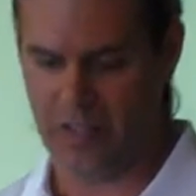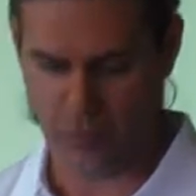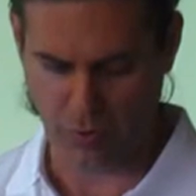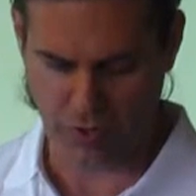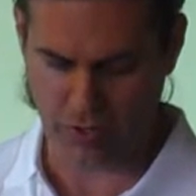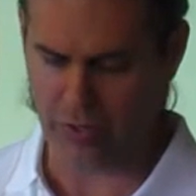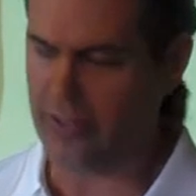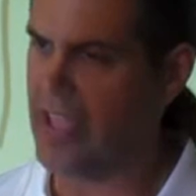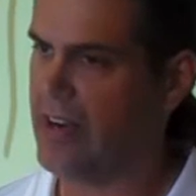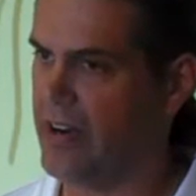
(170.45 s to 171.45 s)
You work
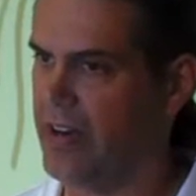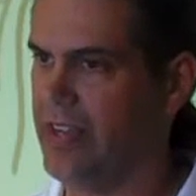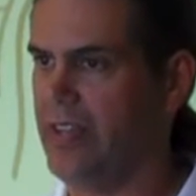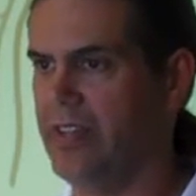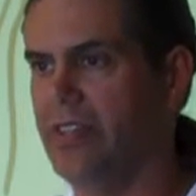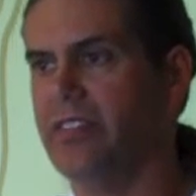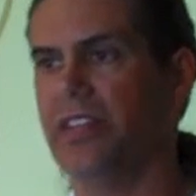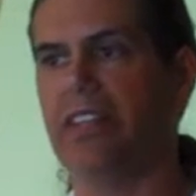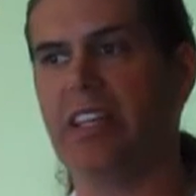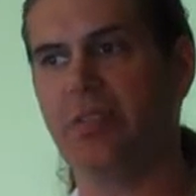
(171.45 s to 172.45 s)
on that area and this
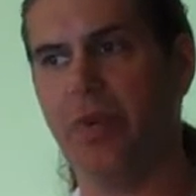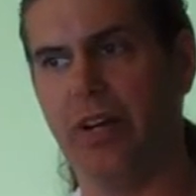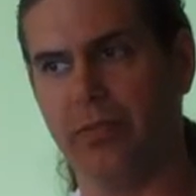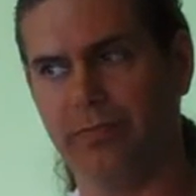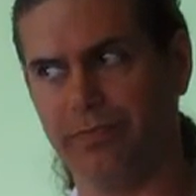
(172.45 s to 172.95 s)
suddenly gets better.